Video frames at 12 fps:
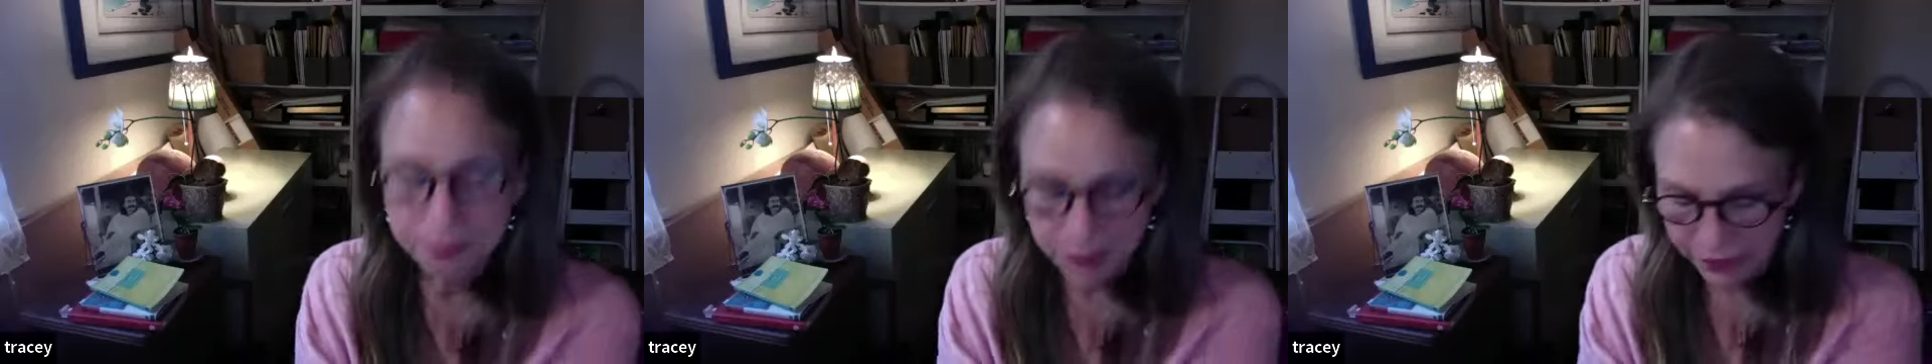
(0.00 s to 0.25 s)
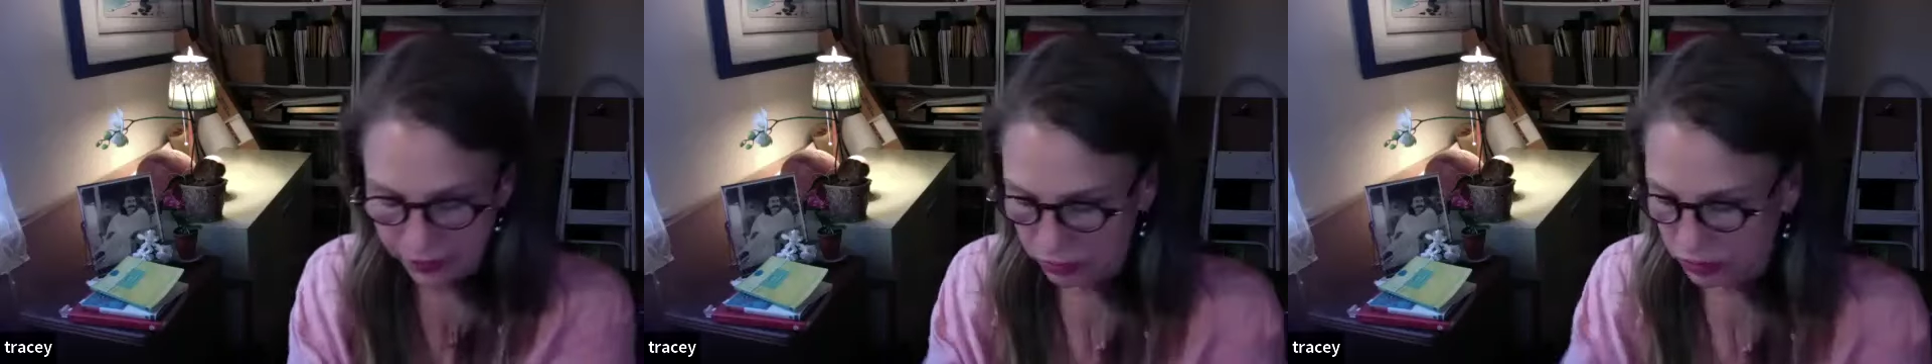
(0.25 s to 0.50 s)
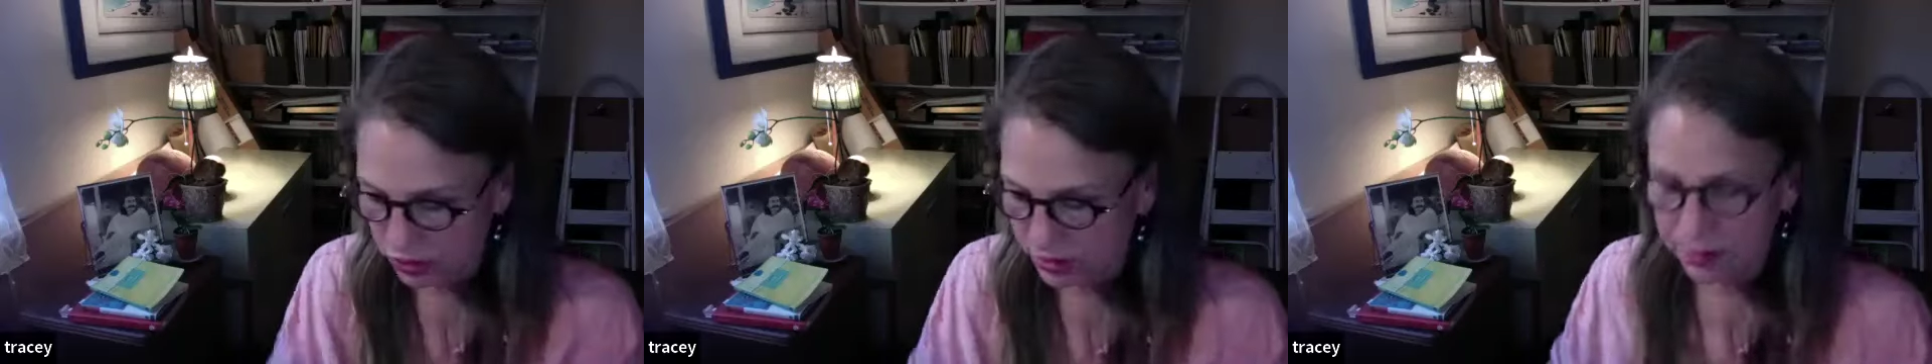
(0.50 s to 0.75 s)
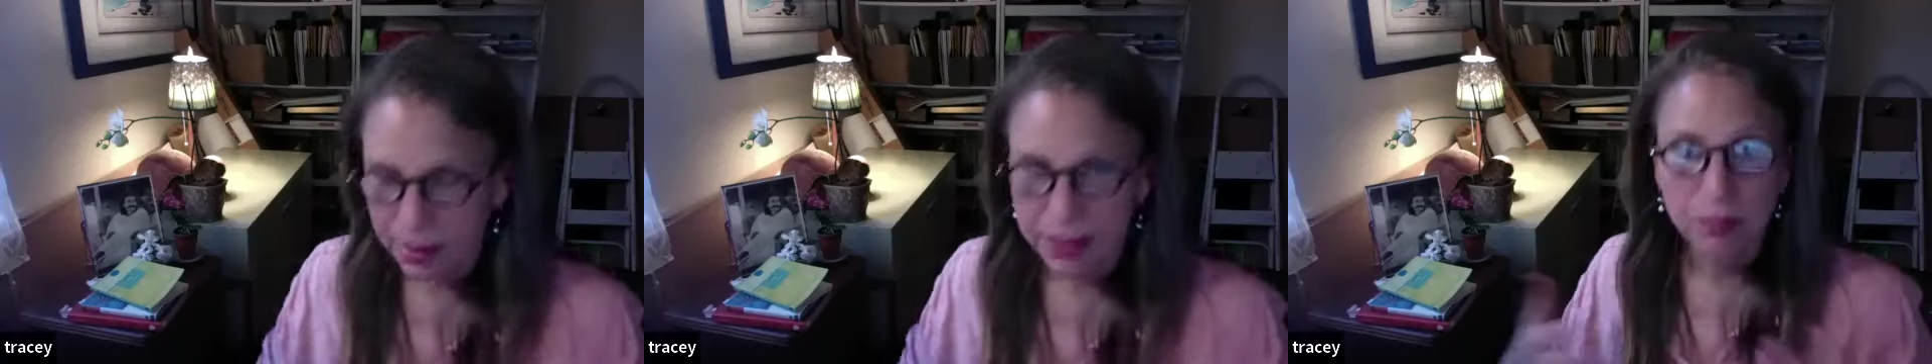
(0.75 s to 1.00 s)
I feel
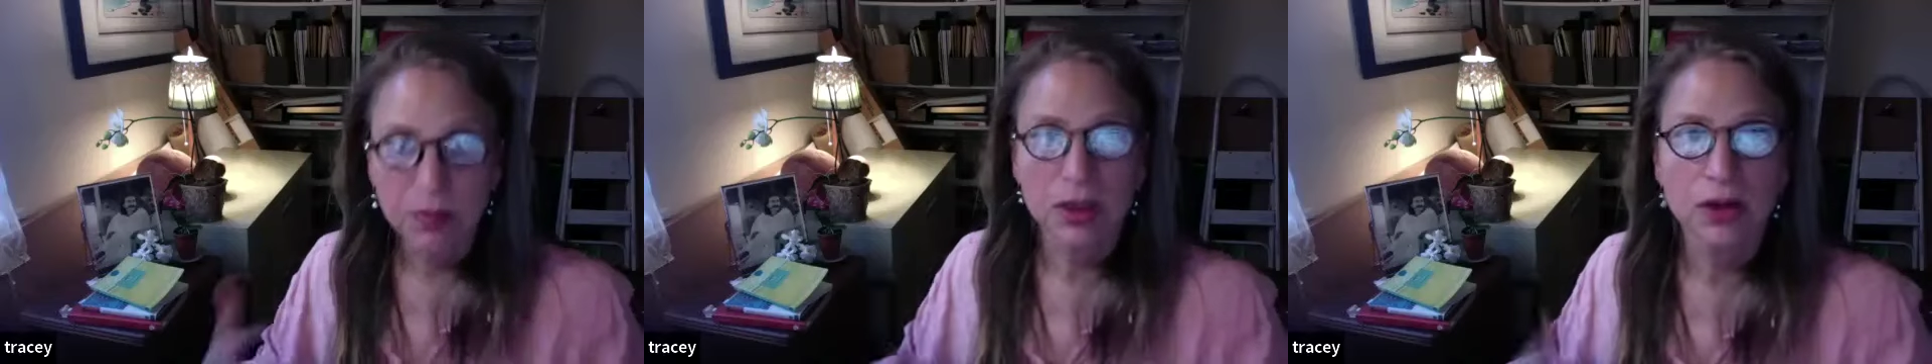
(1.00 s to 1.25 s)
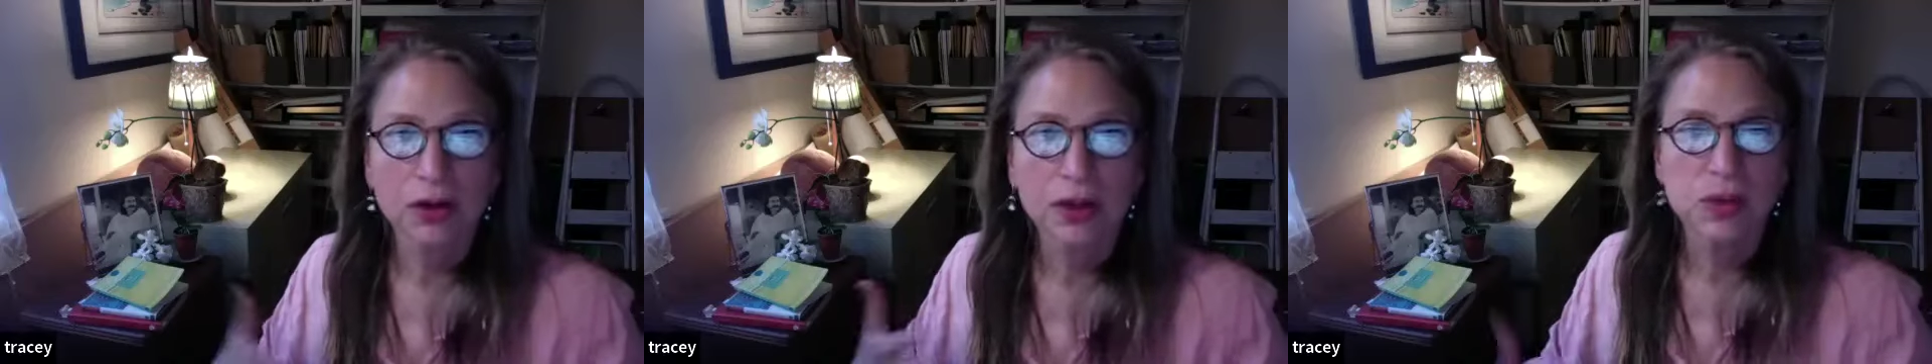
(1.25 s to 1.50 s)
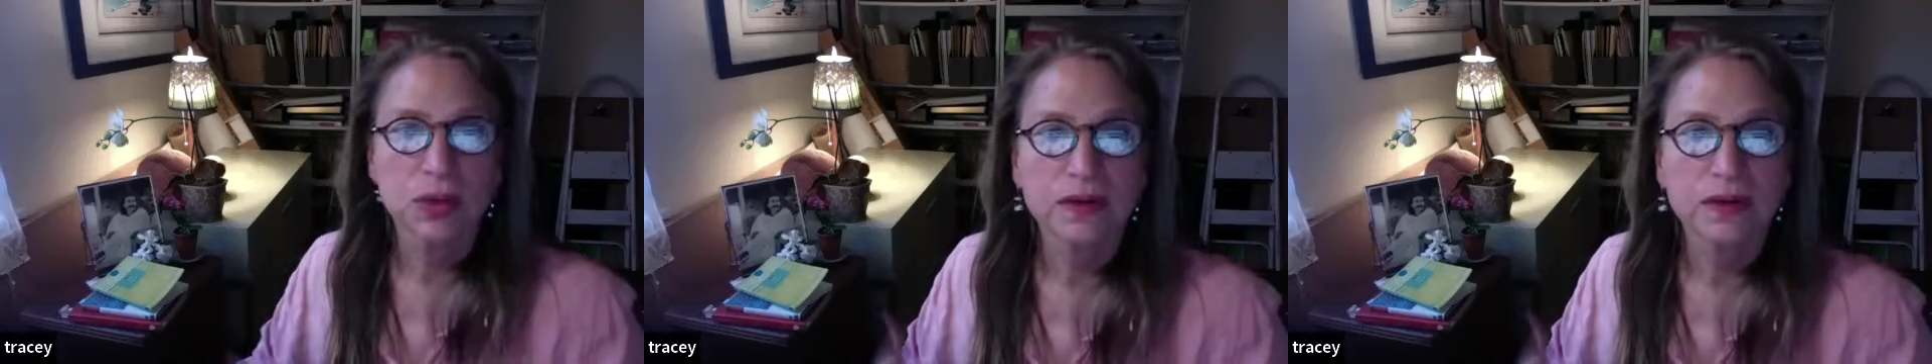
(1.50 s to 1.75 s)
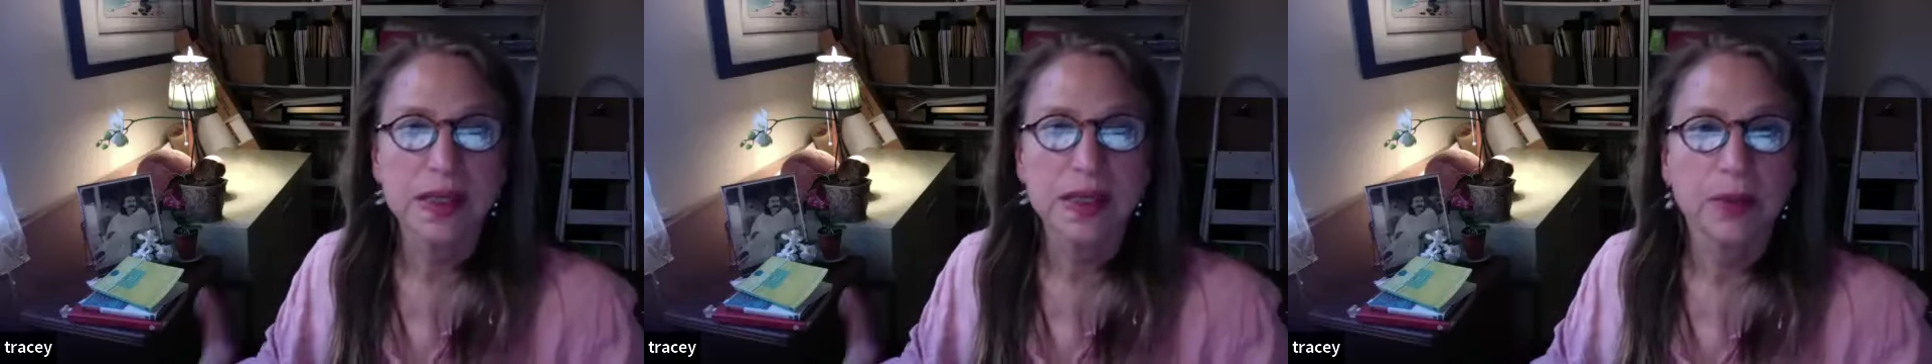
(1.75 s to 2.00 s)
just like I'm literally sort of
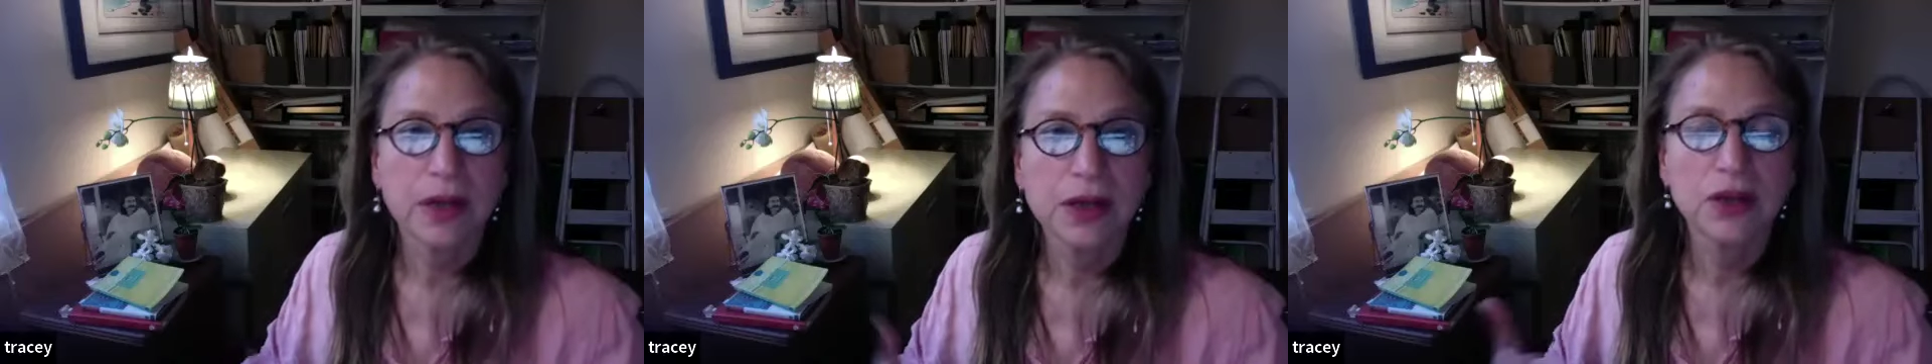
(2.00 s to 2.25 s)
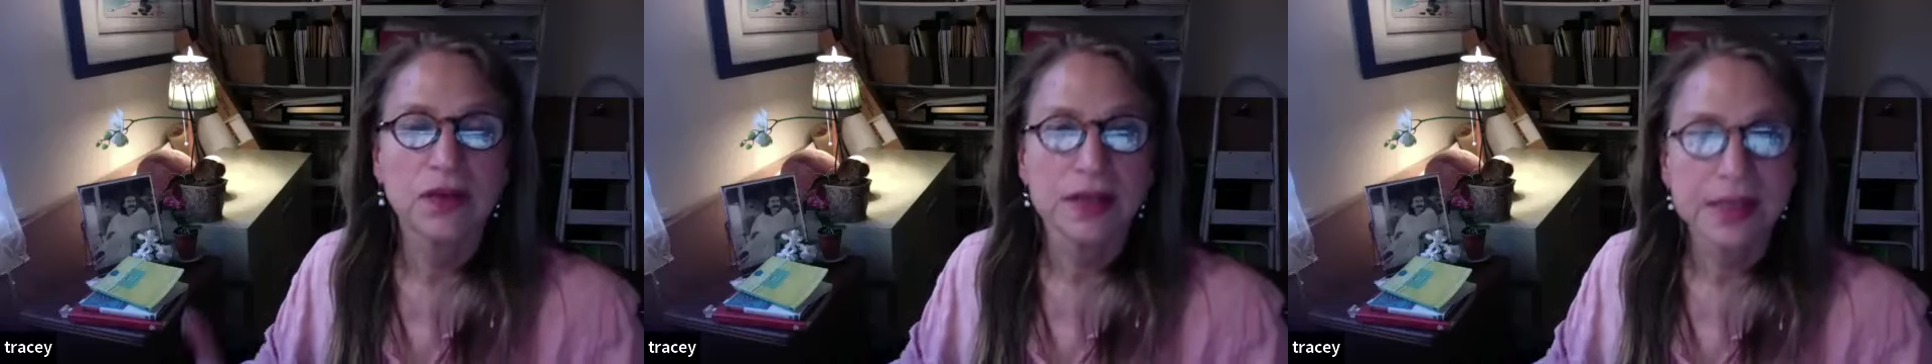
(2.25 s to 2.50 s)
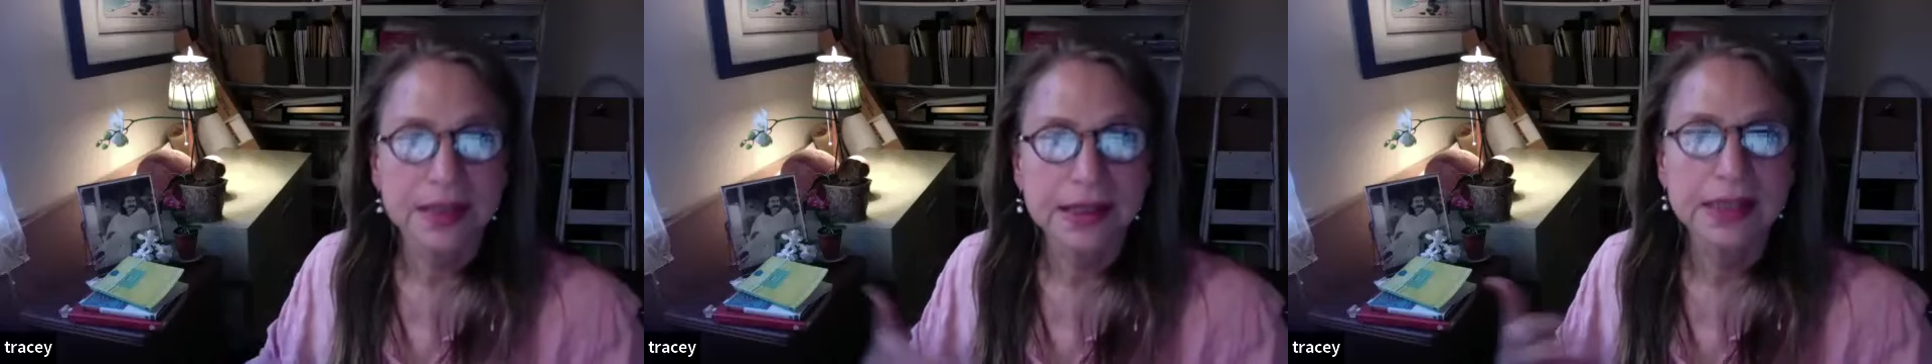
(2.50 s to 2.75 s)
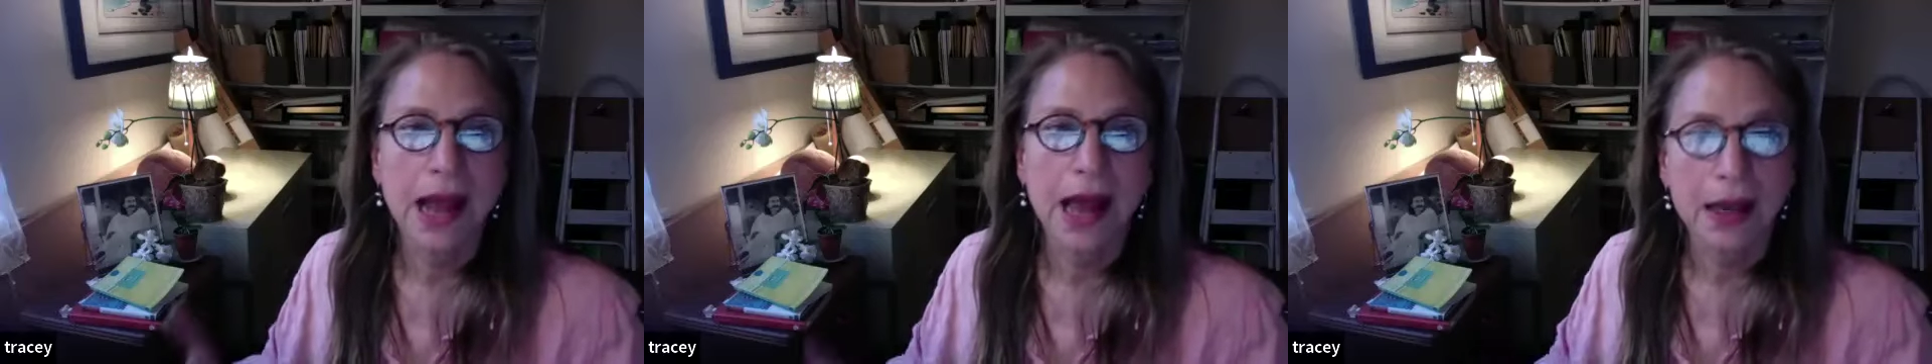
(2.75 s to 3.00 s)
stepping into this
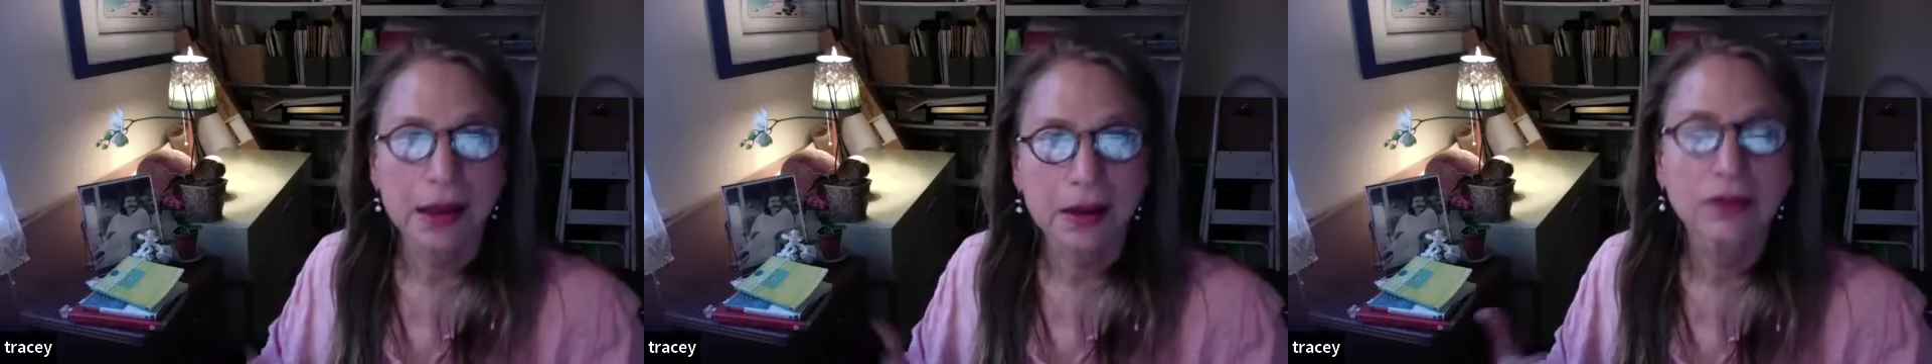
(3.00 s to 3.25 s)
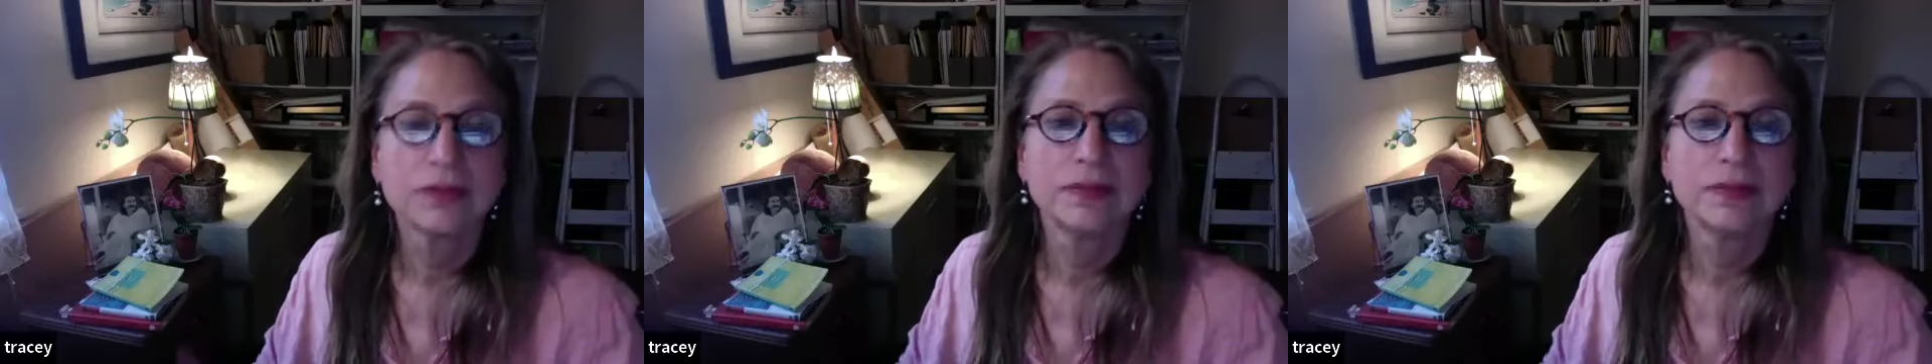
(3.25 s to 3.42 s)
ecstatic